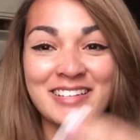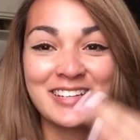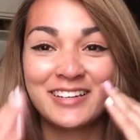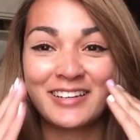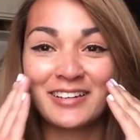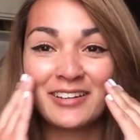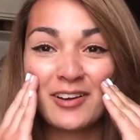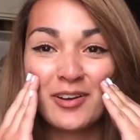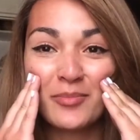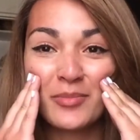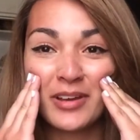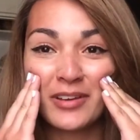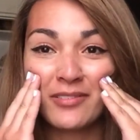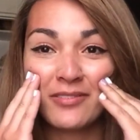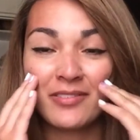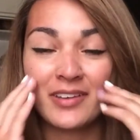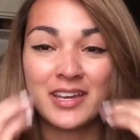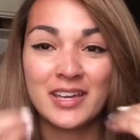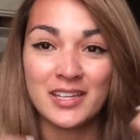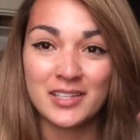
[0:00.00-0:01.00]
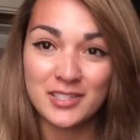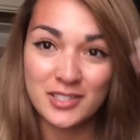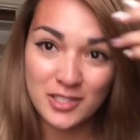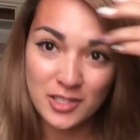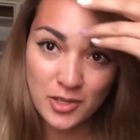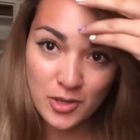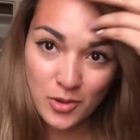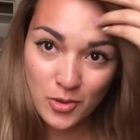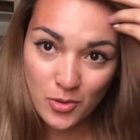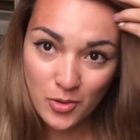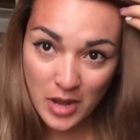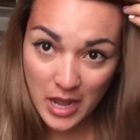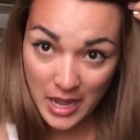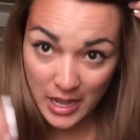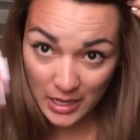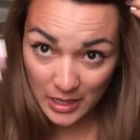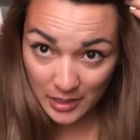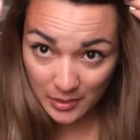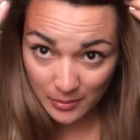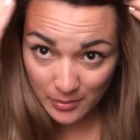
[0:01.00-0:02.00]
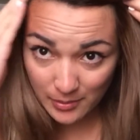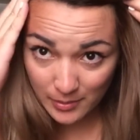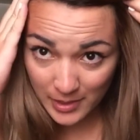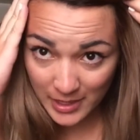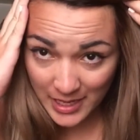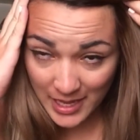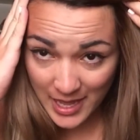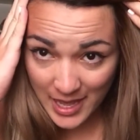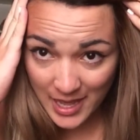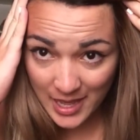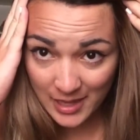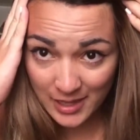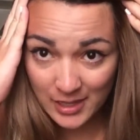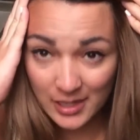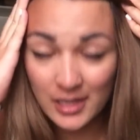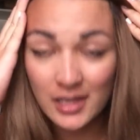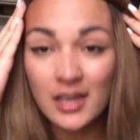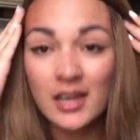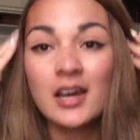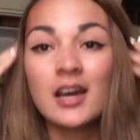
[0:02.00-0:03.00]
on my face too, and my head.